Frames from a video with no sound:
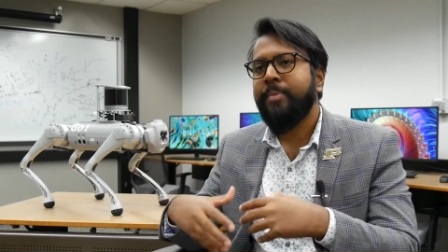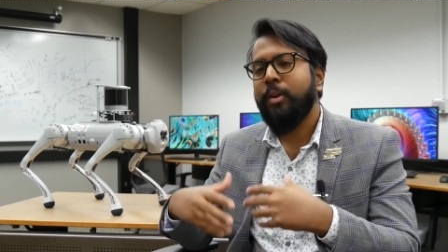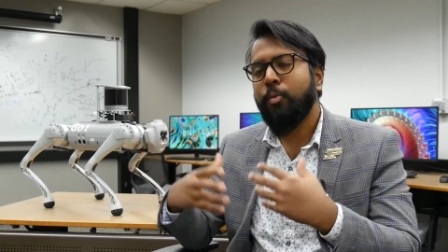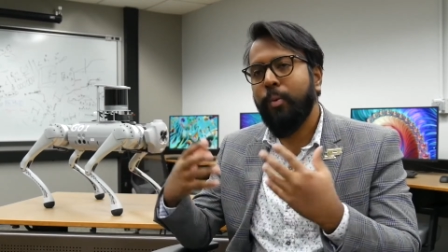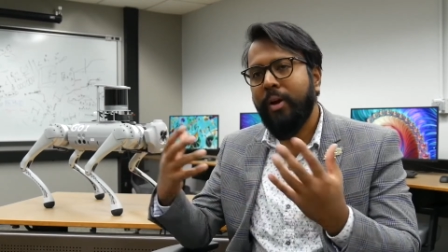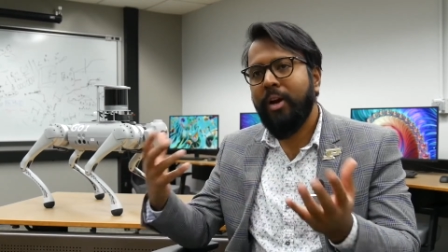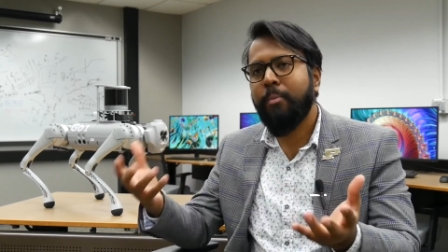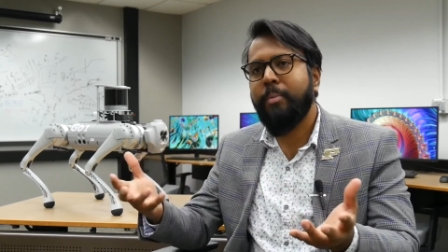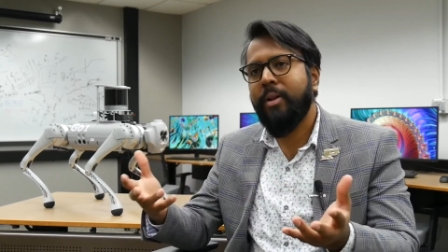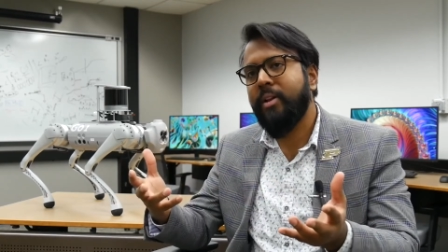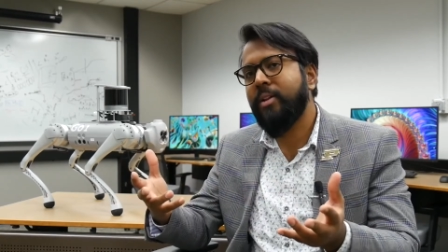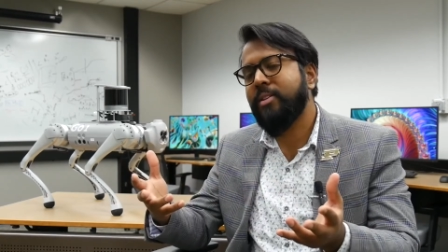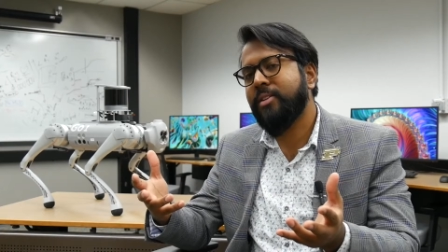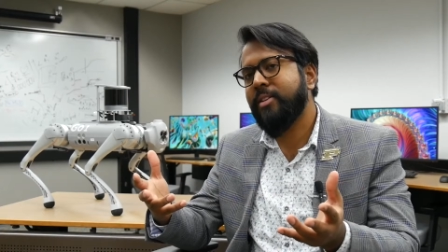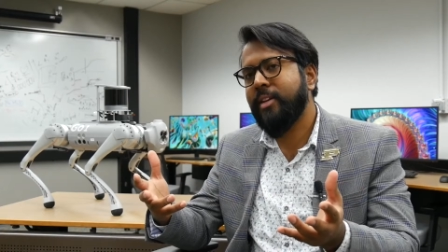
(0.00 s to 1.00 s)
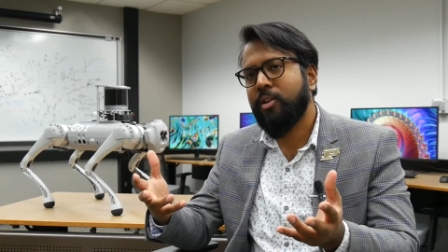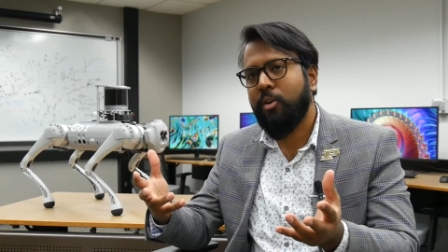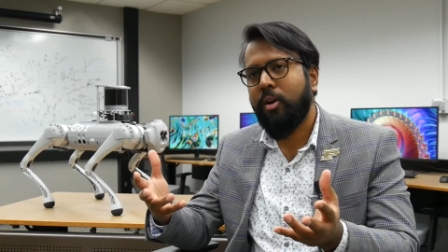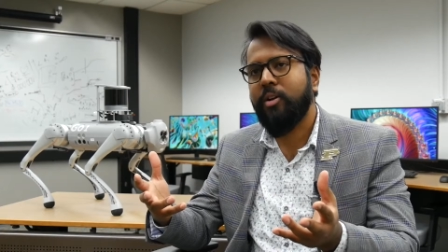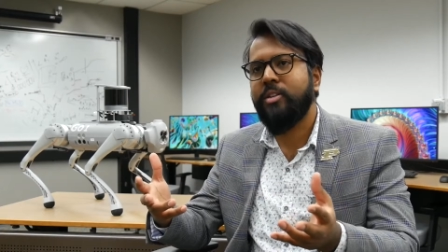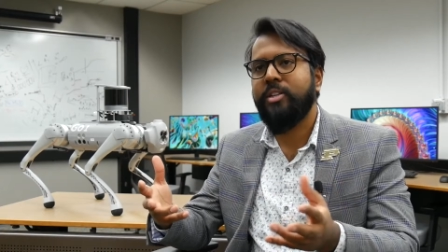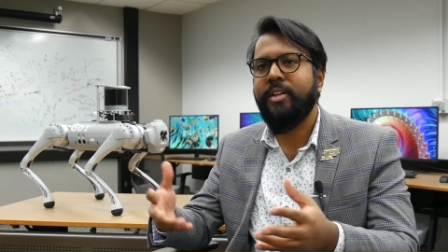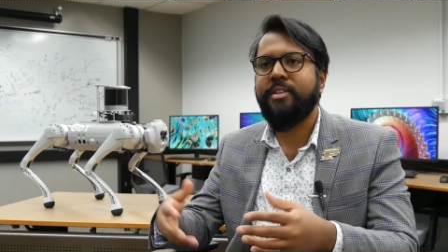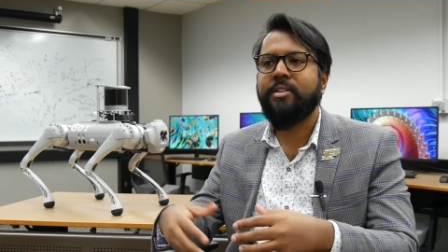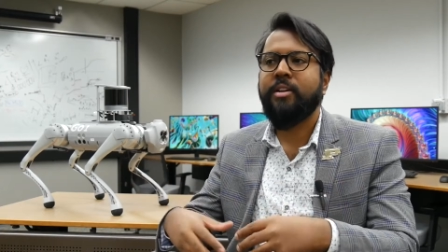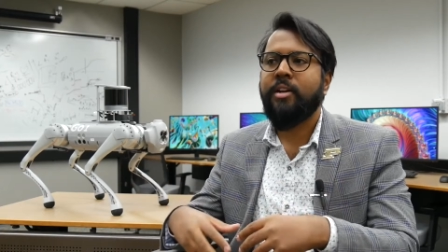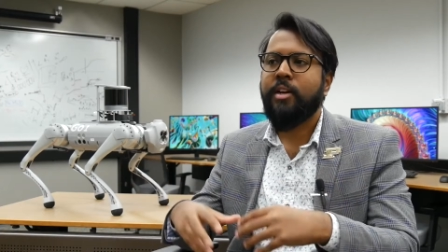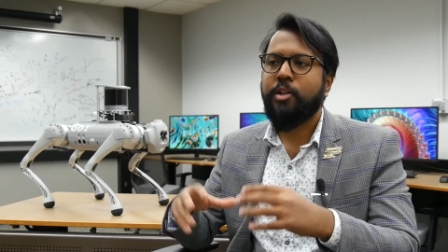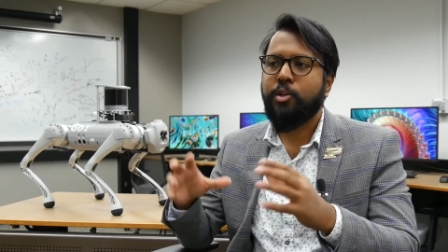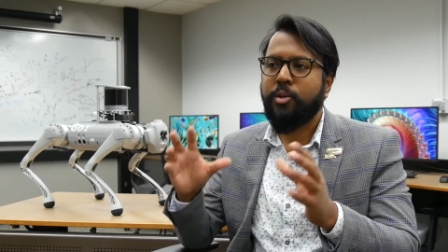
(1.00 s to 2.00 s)
We are building these technologies
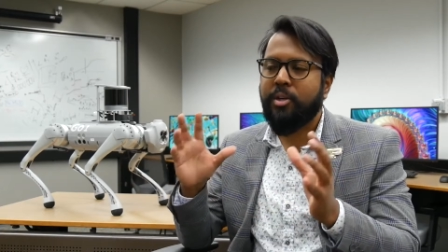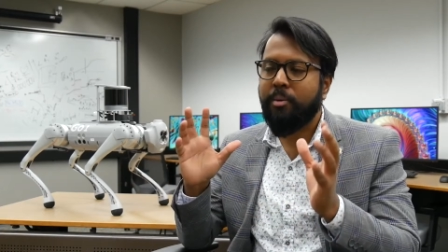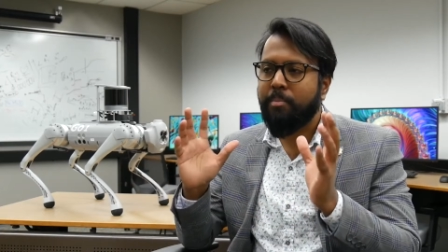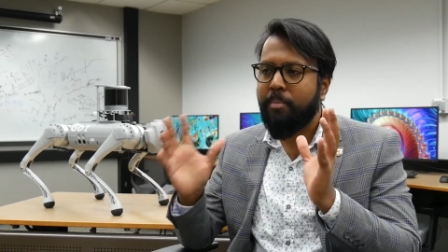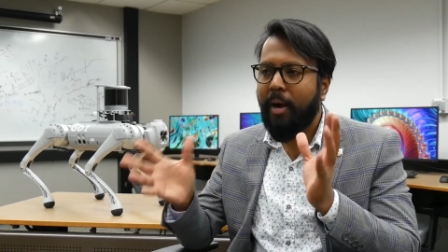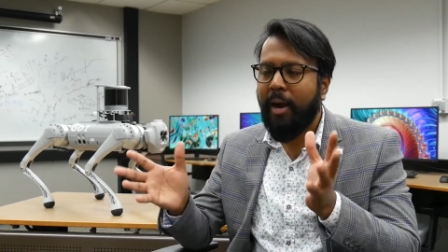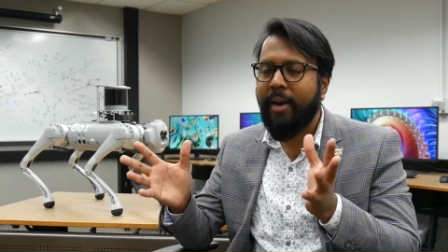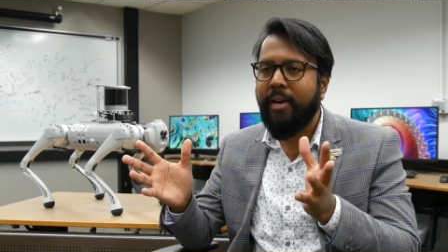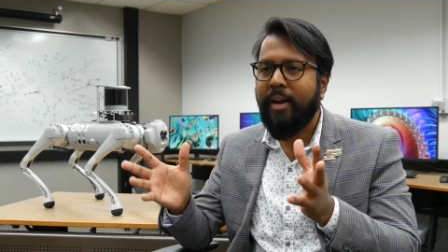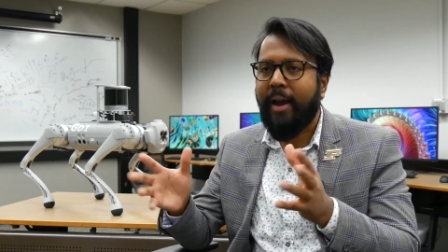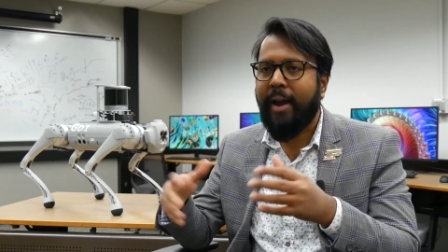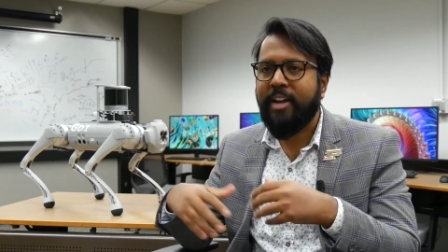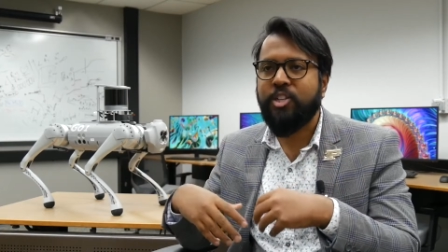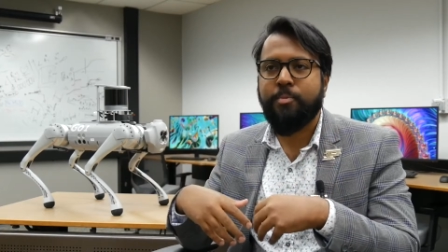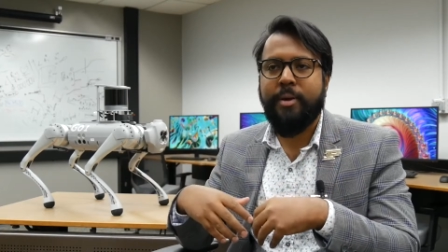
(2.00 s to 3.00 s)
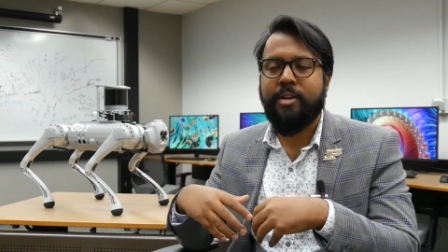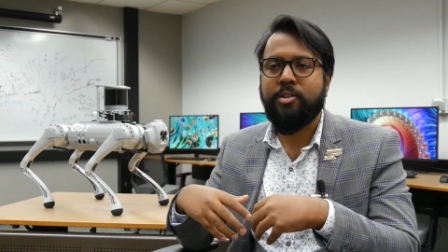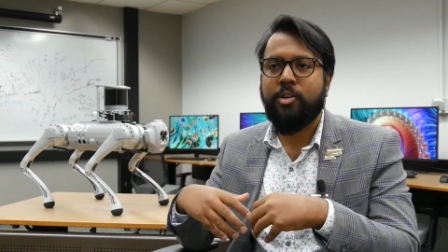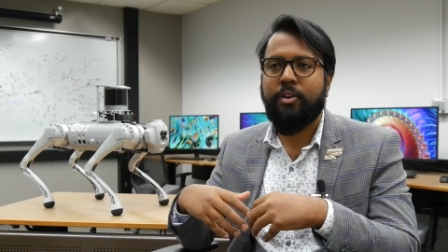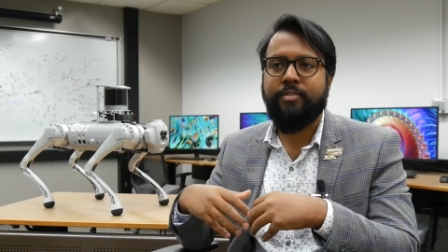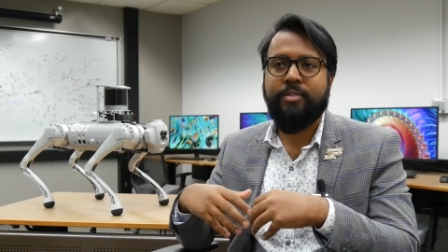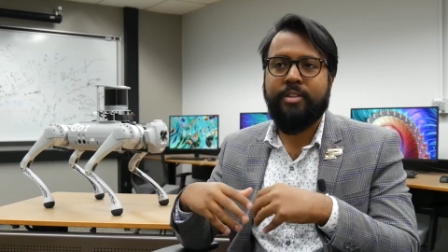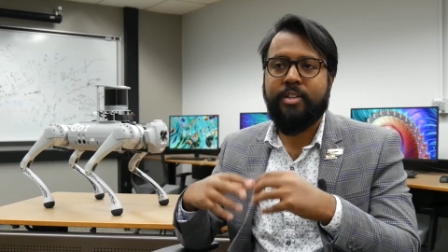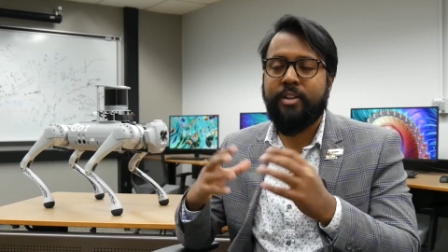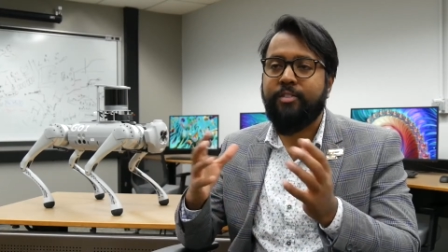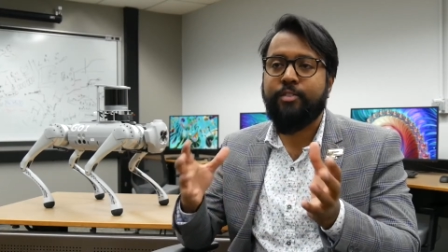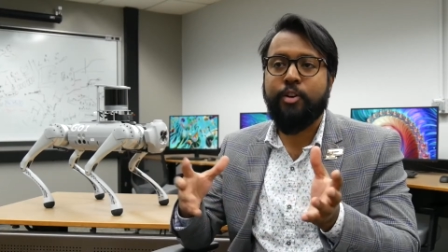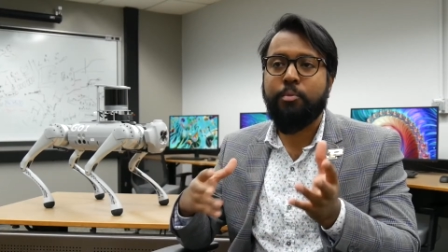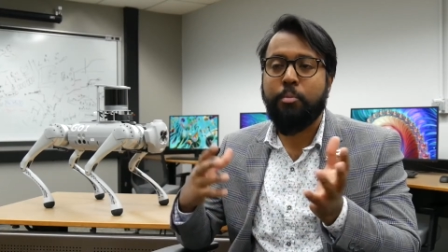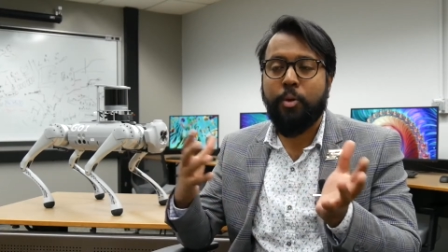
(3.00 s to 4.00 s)
to combine aspects of
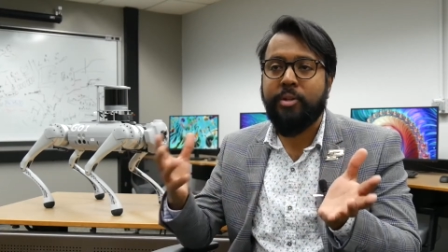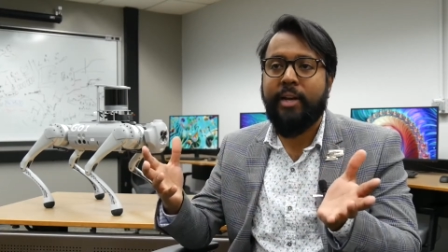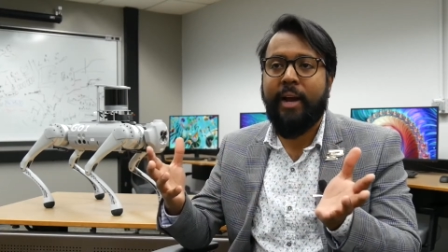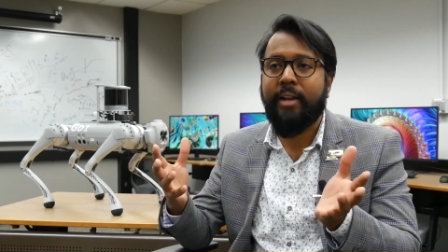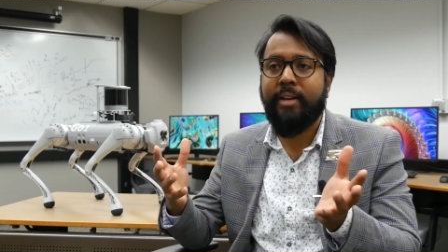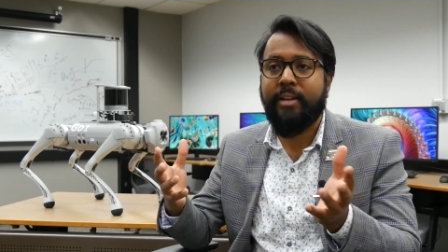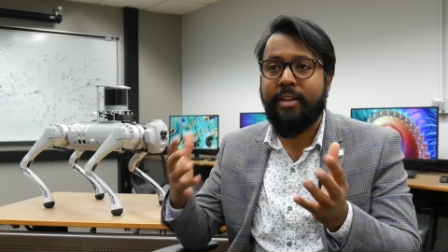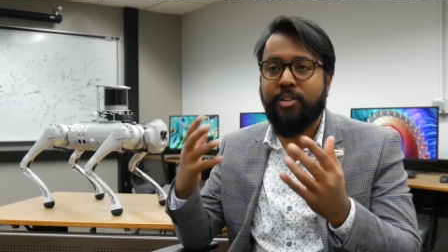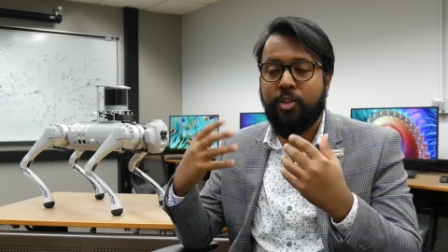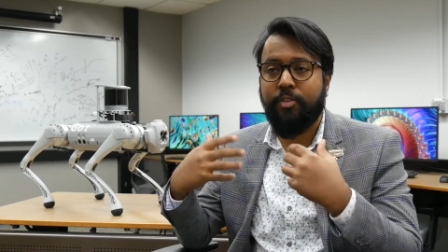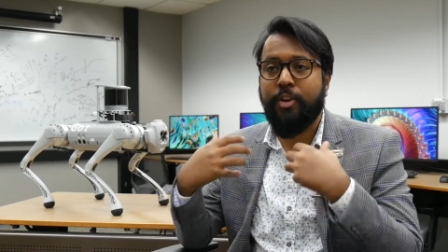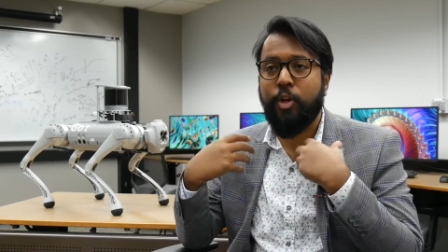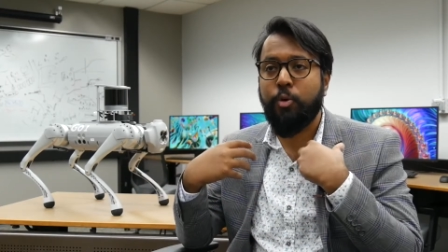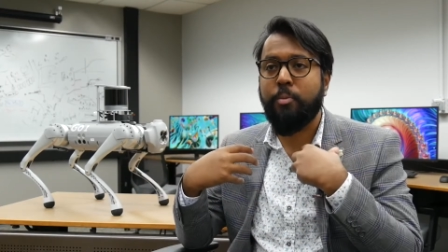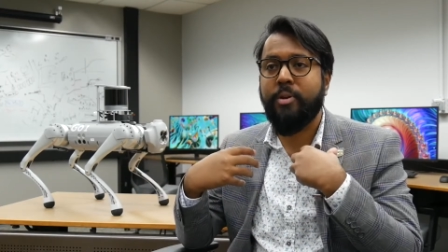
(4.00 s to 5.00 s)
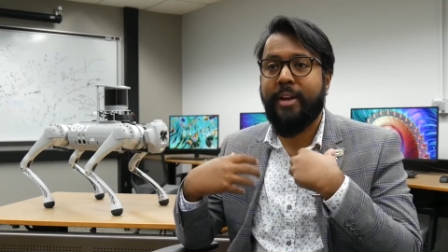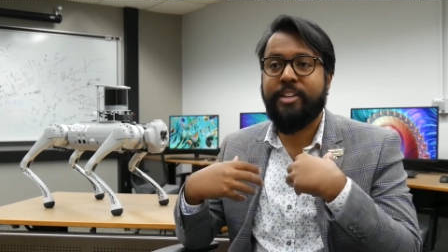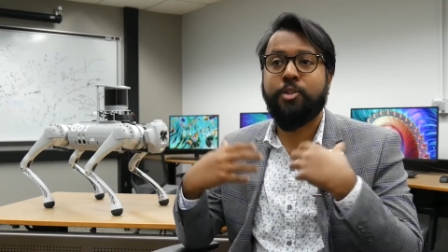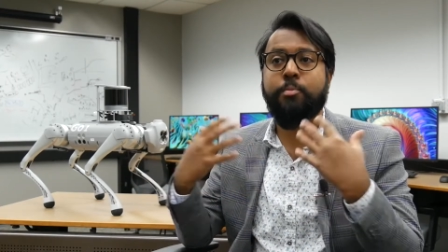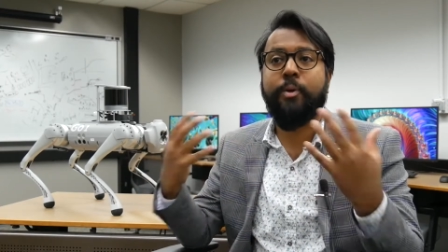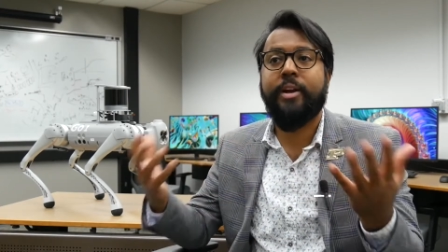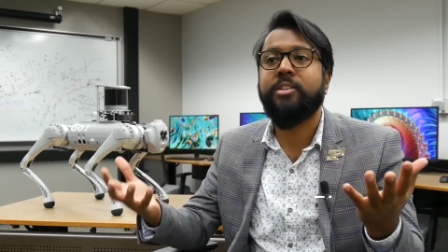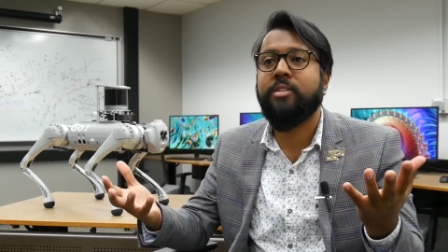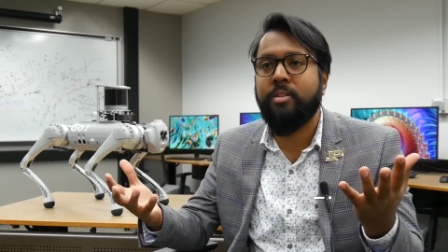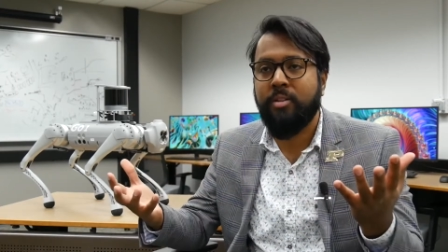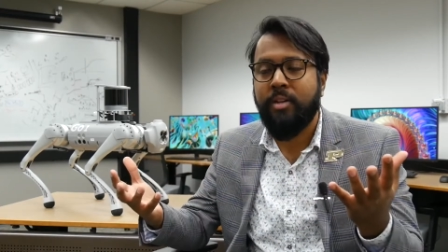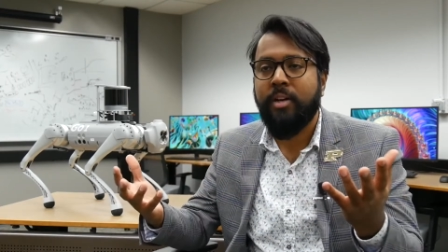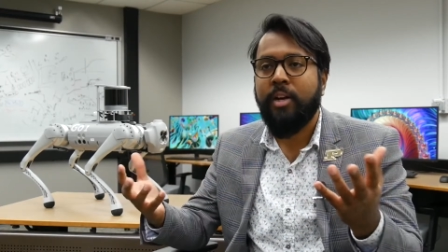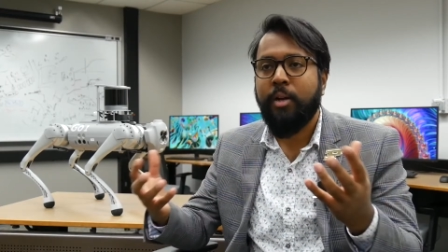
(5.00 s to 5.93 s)
different modalities of human expression,